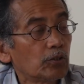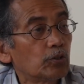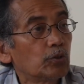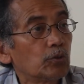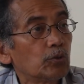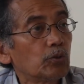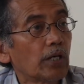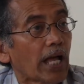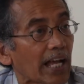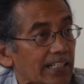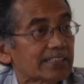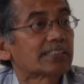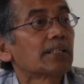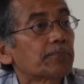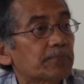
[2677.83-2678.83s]
to
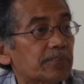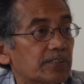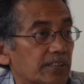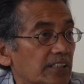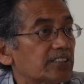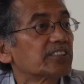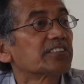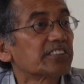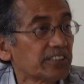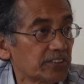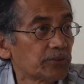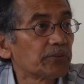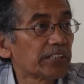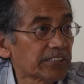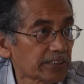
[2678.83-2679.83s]
accept such a
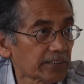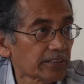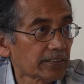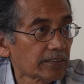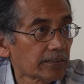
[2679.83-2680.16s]
situation.